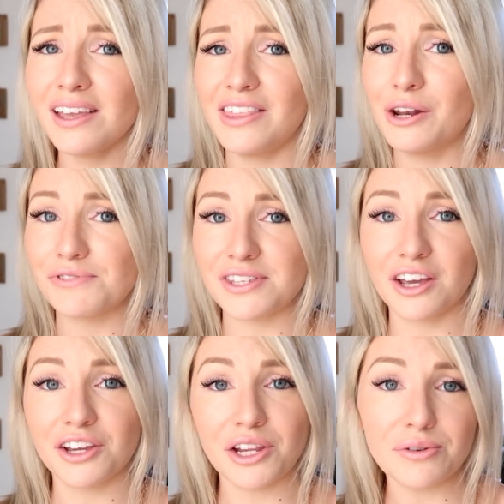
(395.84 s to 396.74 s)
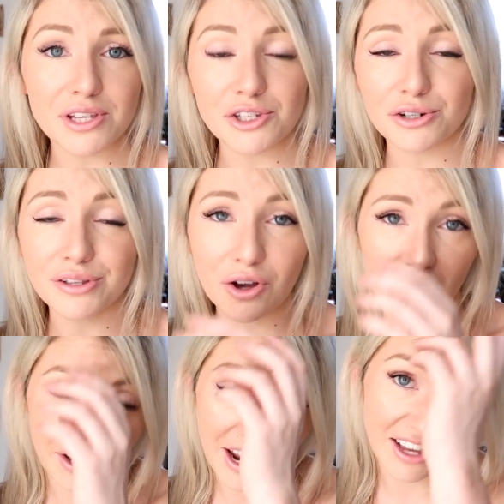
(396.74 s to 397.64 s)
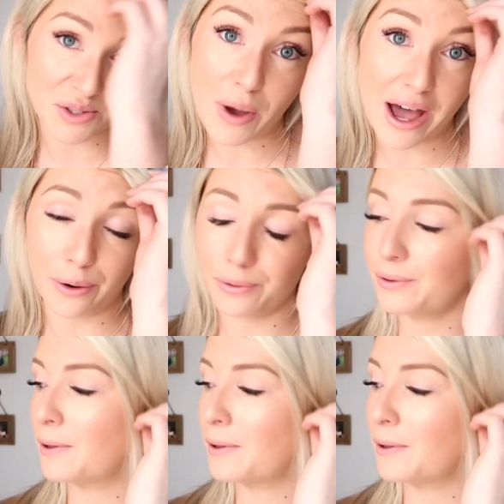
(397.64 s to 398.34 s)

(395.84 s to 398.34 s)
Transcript: and then obviously I can use it during the holiday as well.